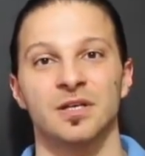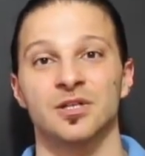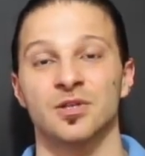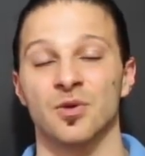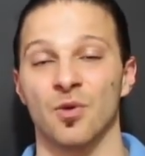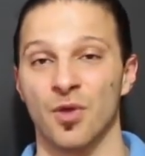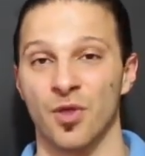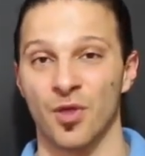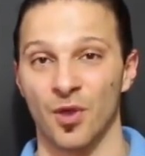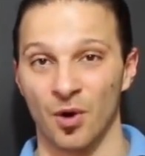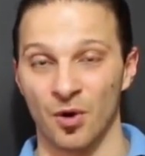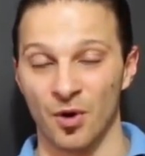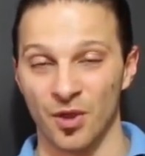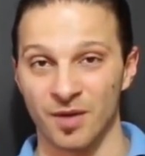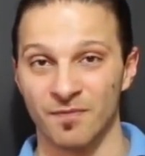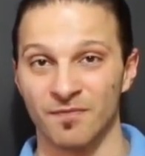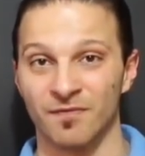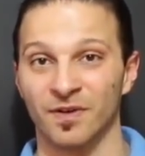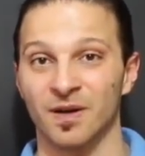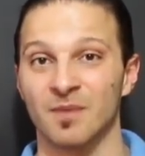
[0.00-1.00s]
So, throw
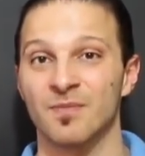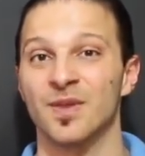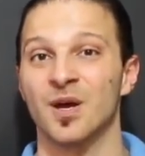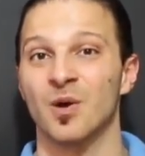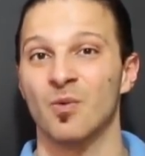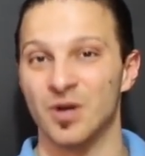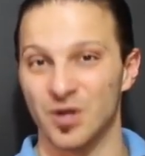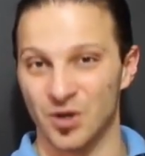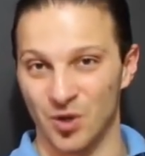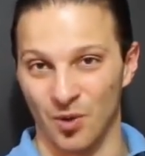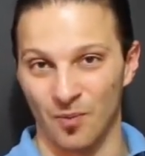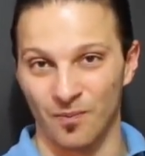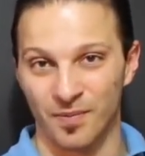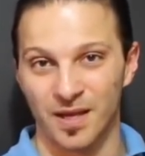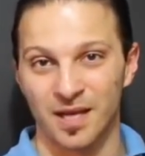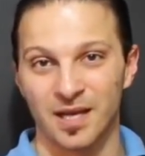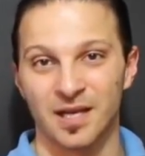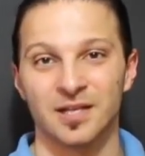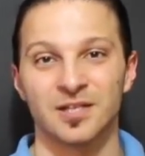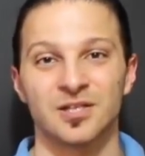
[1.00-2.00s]
them from the window.
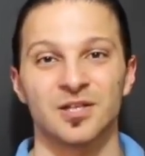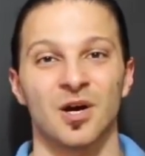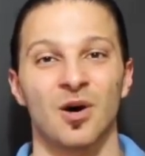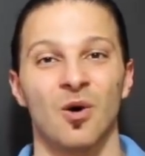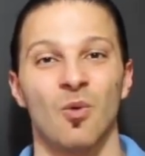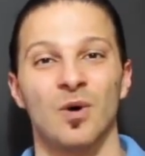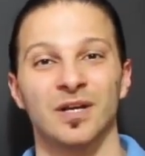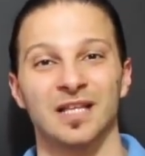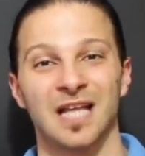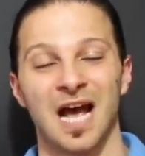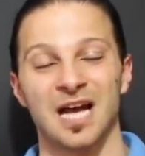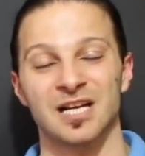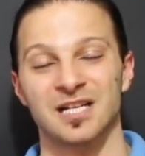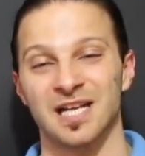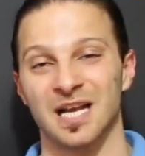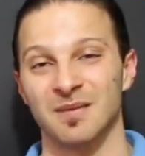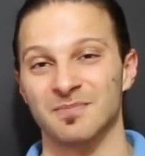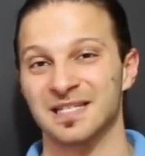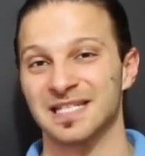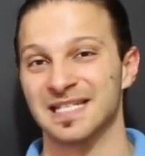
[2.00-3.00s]
So, what
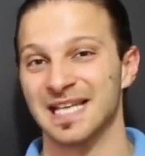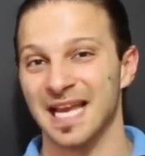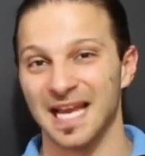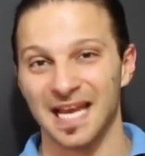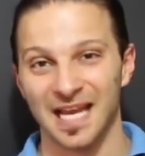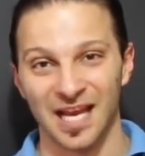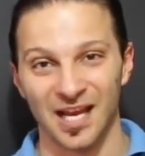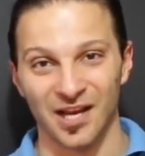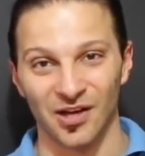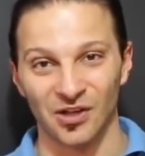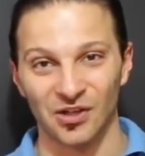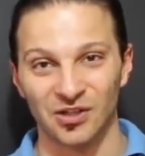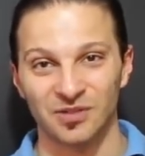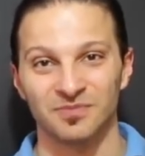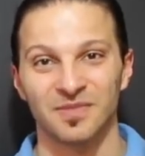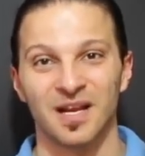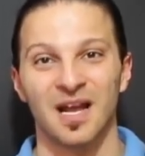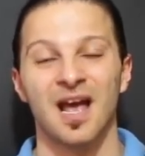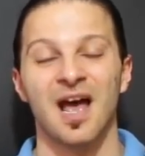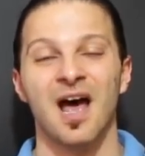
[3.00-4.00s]
actually I'm saying
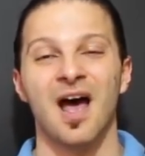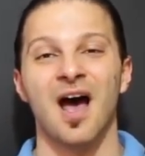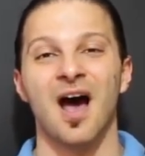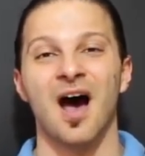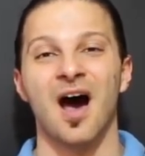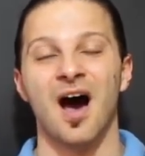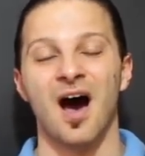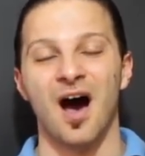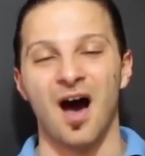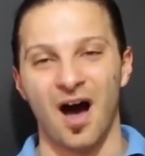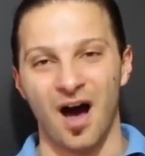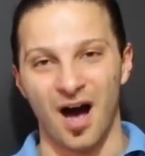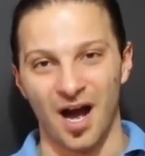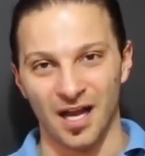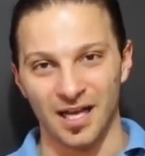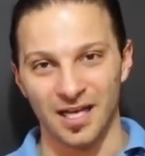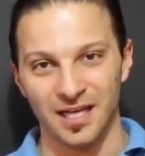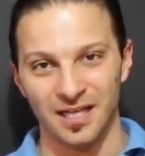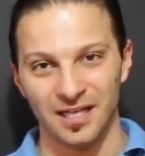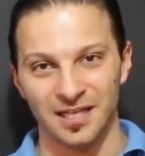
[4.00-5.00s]
here,
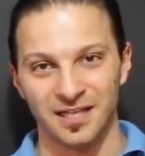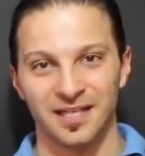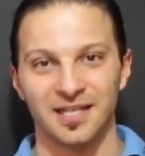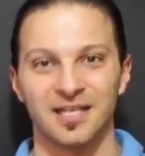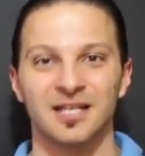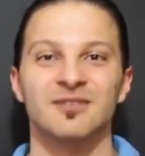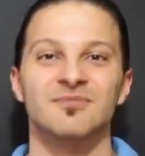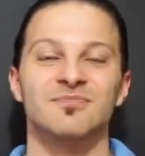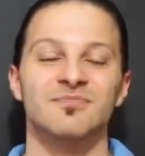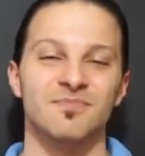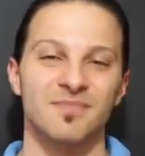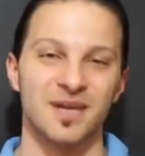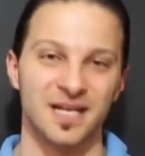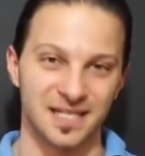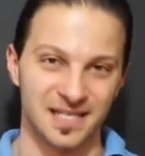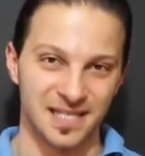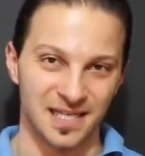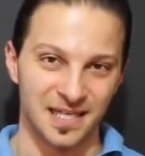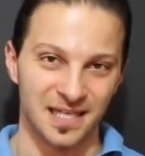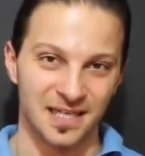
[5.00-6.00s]
I
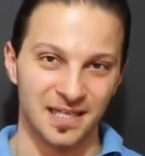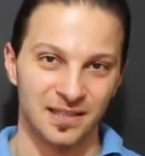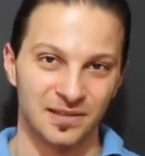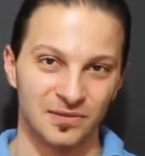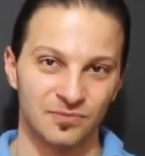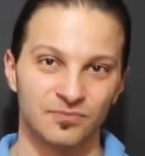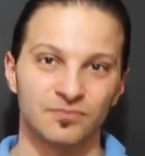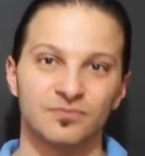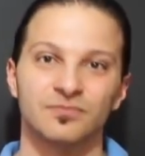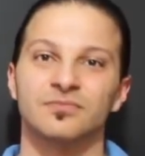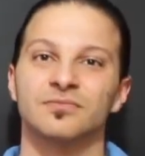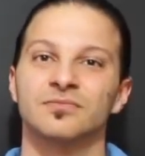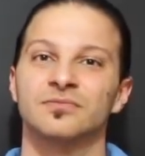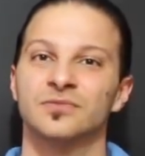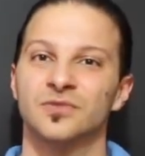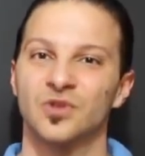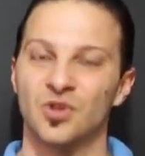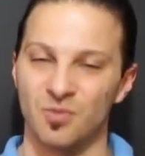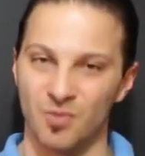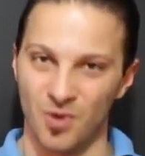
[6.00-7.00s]
busy
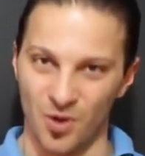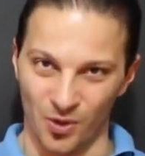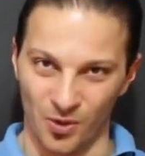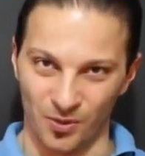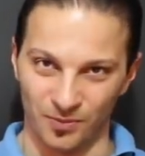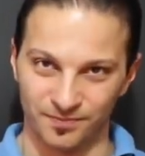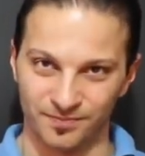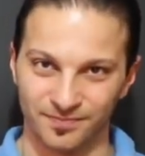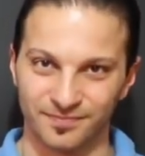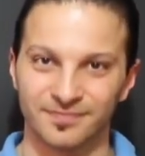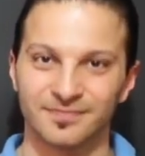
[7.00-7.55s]
tomorrow.